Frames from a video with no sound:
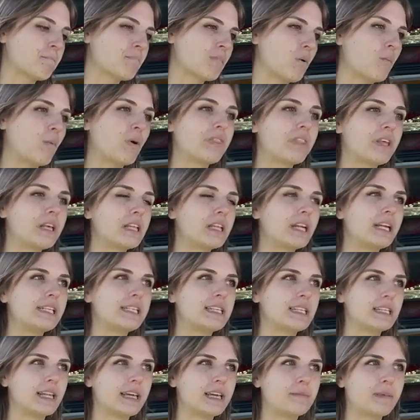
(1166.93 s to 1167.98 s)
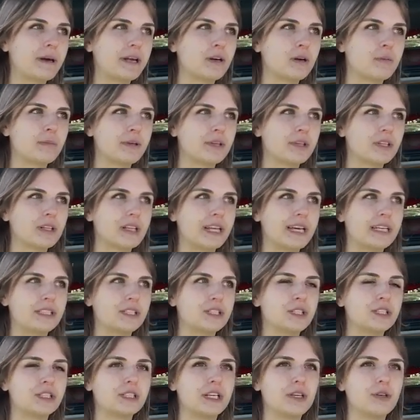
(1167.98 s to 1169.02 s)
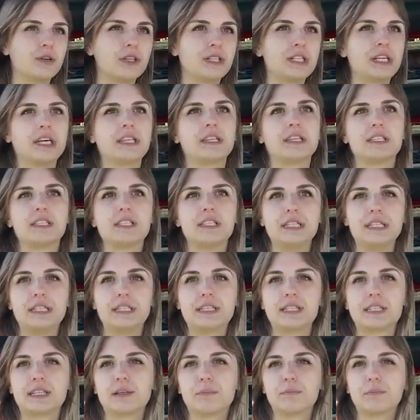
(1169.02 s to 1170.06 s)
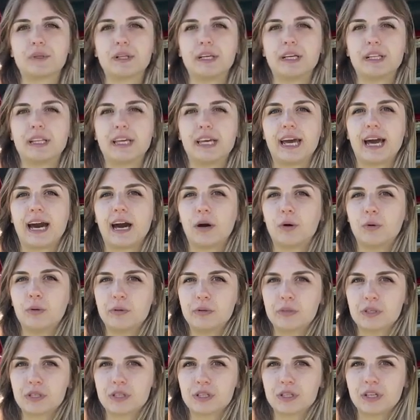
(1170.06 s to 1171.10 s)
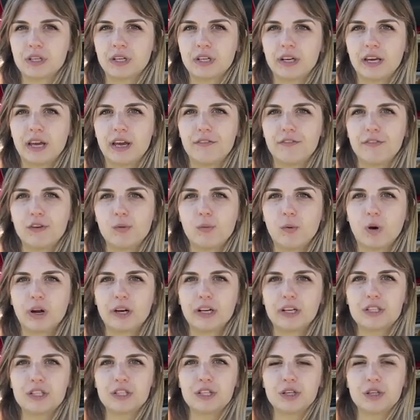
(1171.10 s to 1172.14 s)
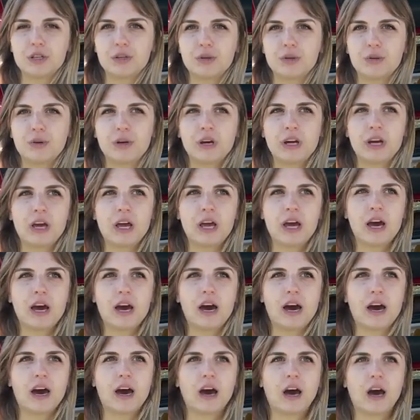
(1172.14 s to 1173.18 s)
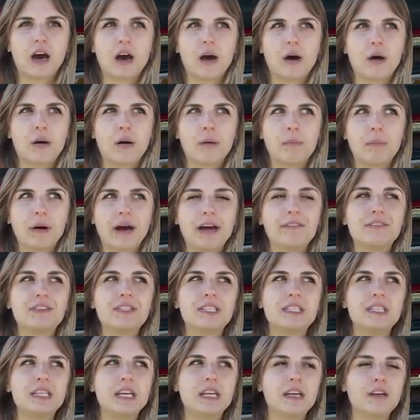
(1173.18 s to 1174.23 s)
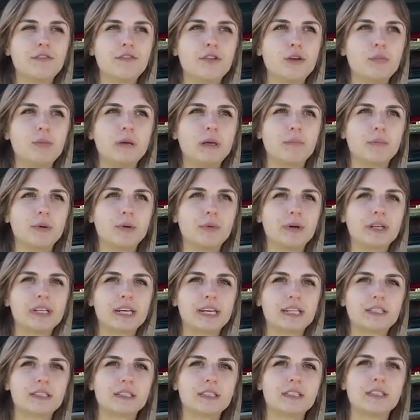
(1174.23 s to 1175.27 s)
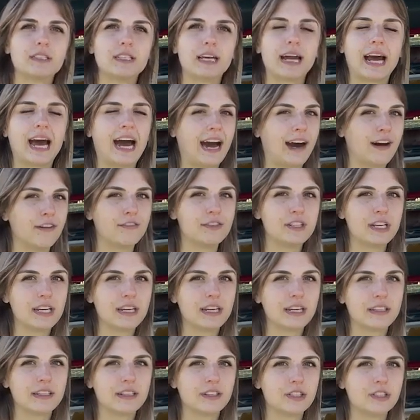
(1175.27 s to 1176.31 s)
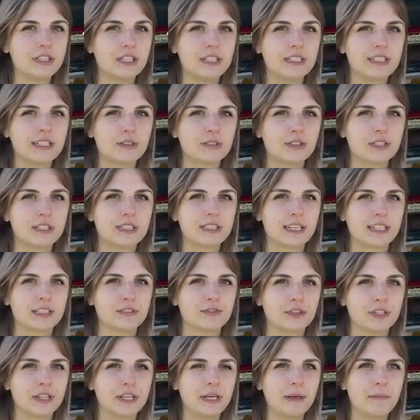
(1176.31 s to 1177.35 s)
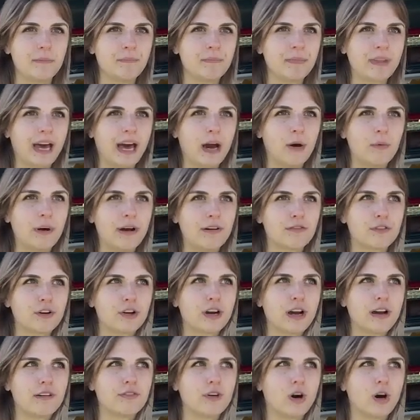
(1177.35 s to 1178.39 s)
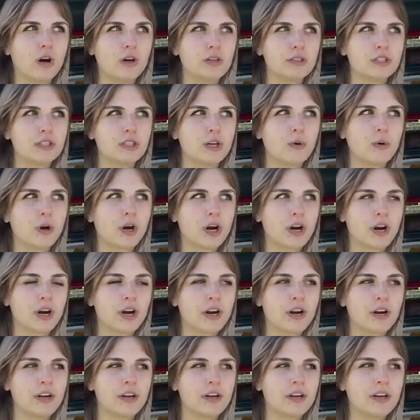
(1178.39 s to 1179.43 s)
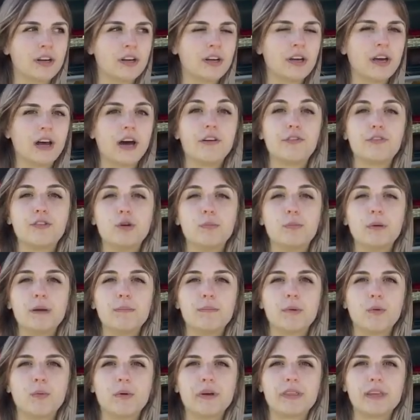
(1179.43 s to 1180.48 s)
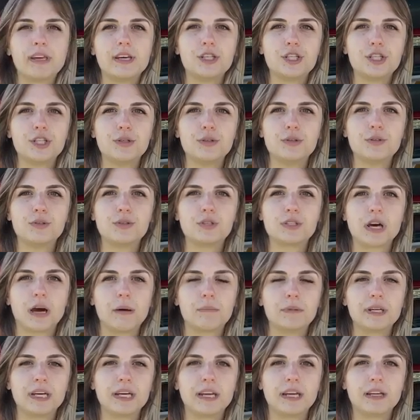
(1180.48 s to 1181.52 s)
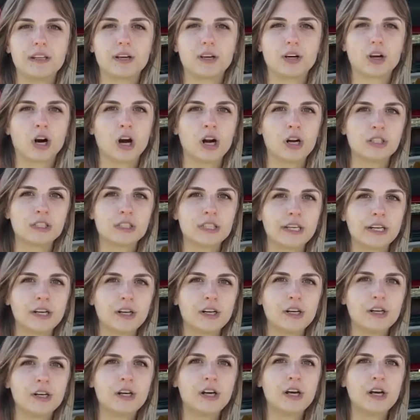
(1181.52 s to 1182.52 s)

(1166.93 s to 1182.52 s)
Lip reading: One thing that I did like better about the Lancer is that you could take the seats completely out if you wanted to. I've seen a few people with Teslas that have taken their seats out successfully. However, I've also heard a few people with issues updating their cars later,